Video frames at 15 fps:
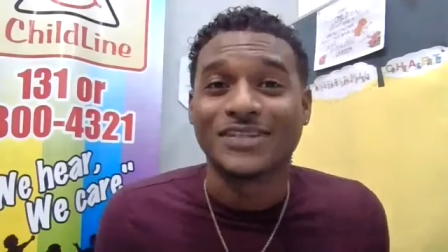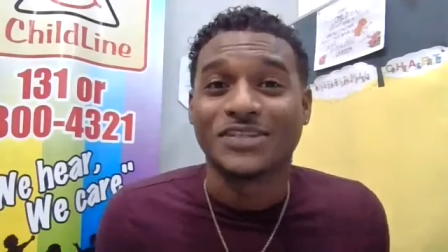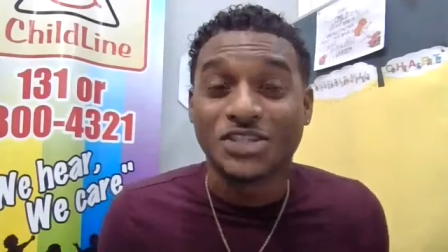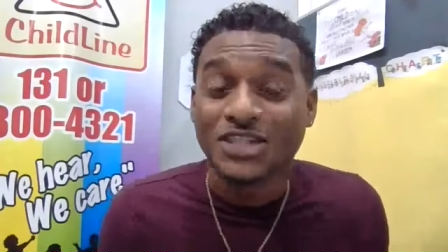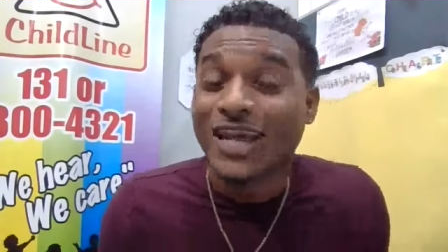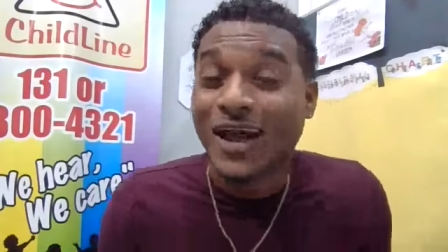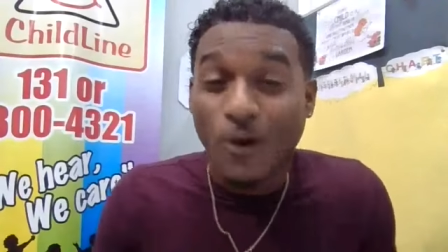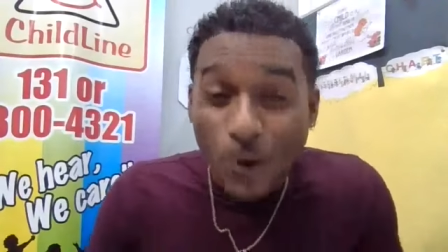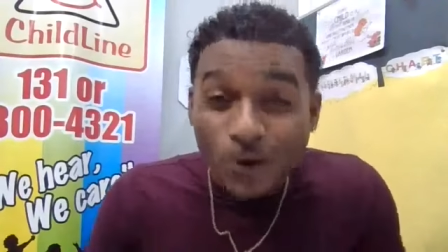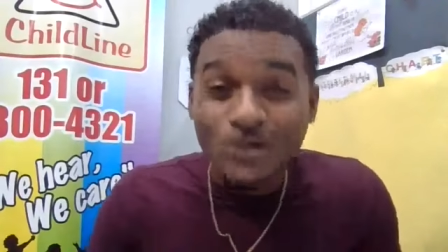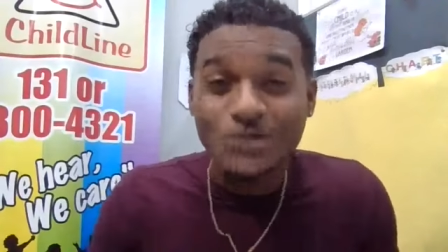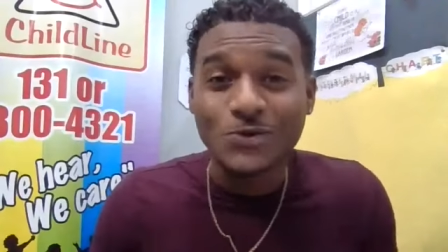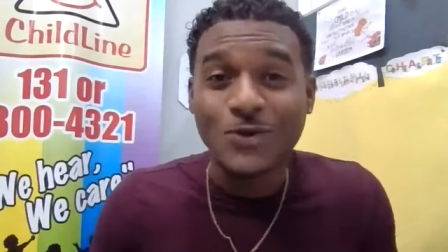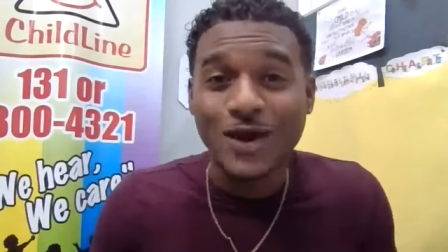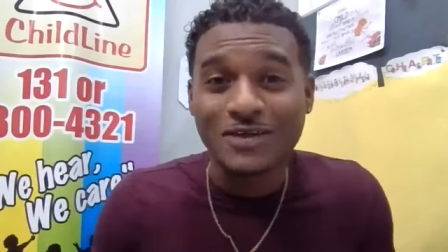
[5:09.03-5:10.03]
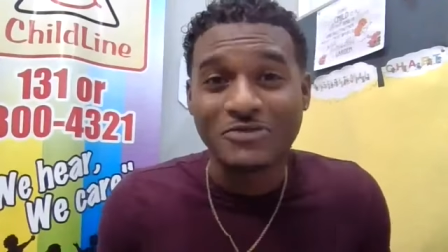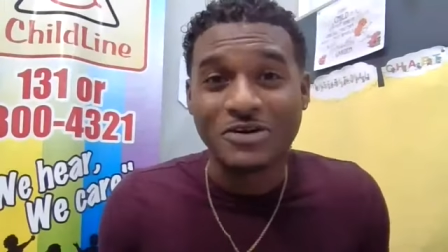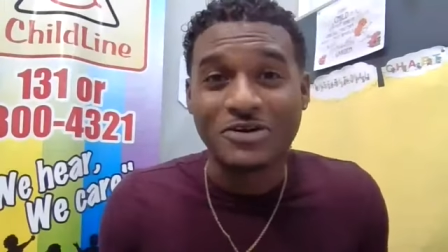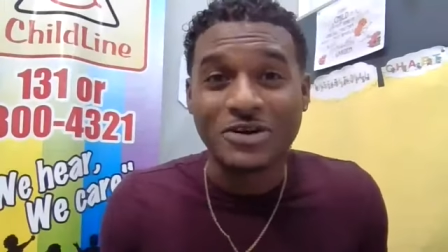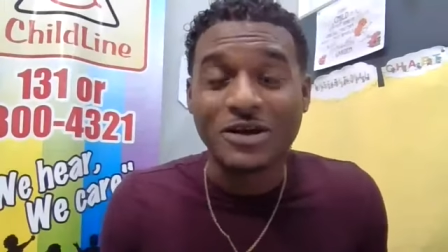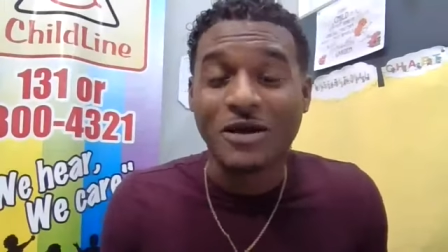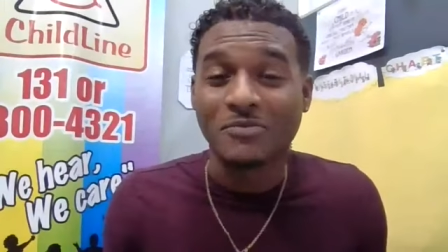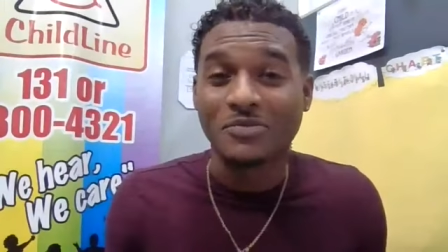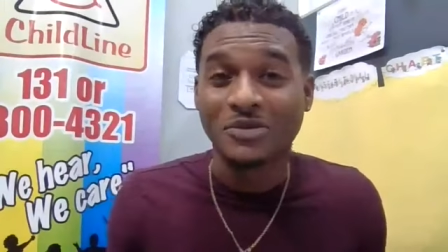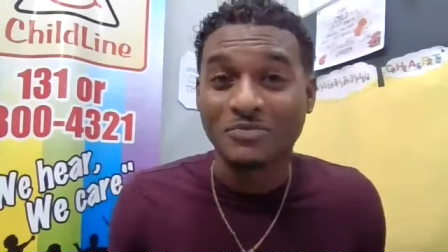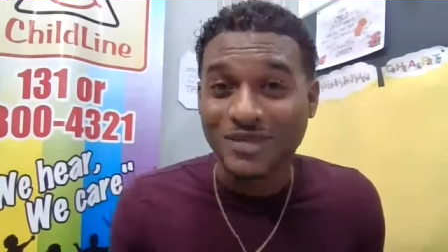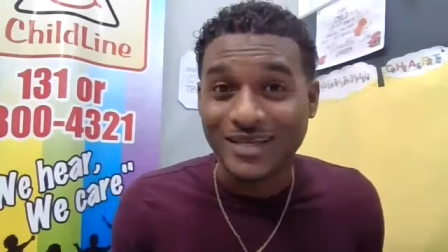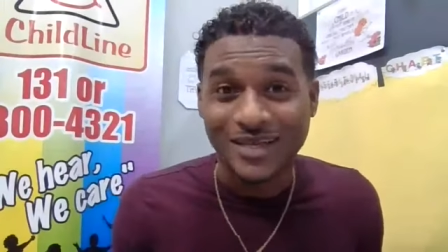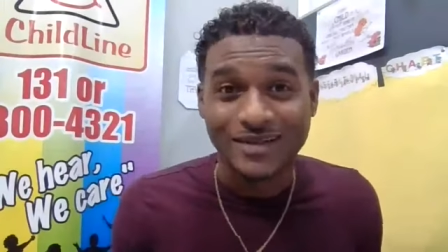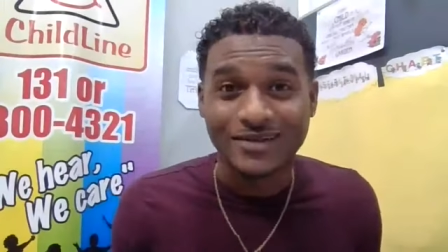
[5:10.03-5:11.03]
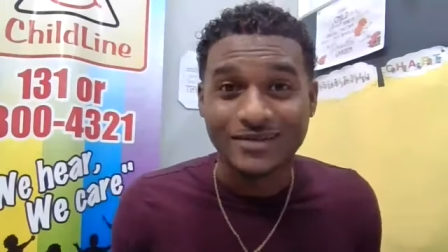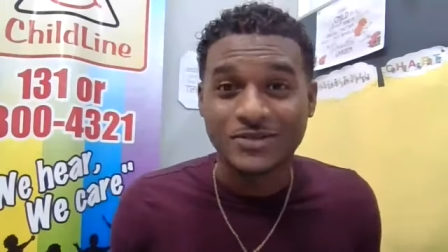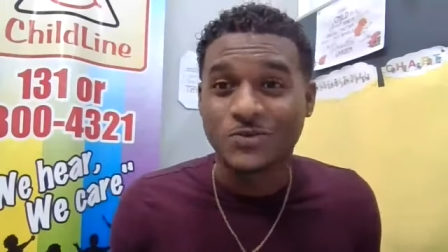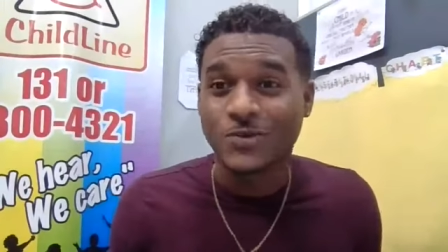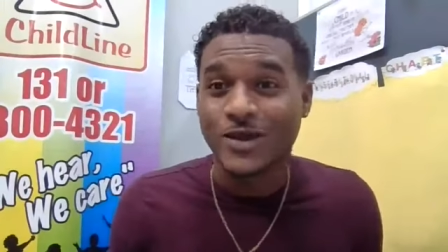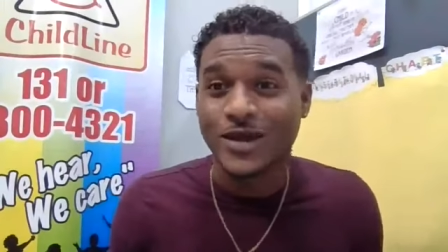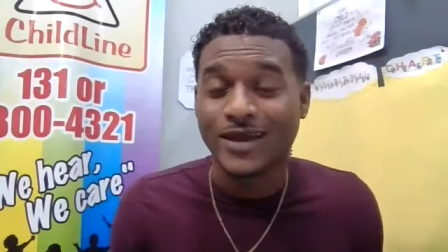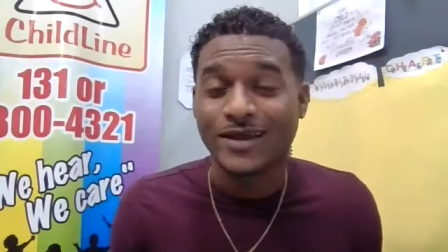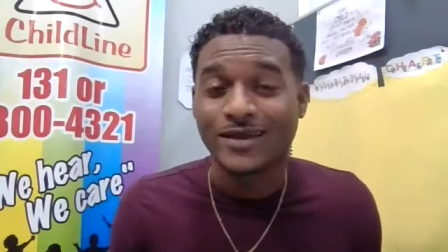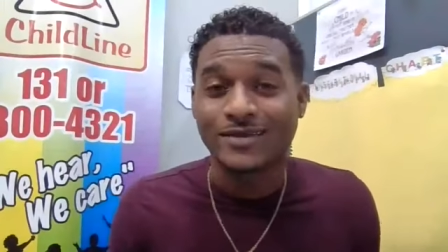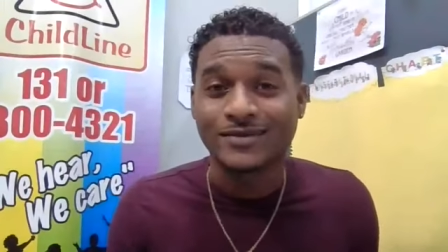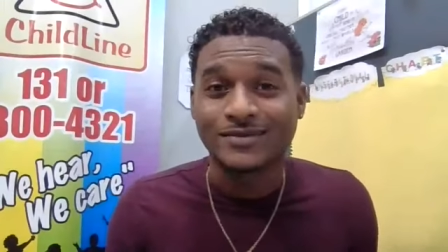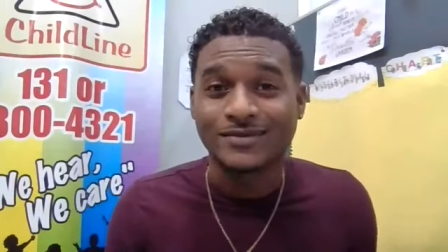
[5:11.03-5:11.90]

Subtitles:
she also had very humble beginnings where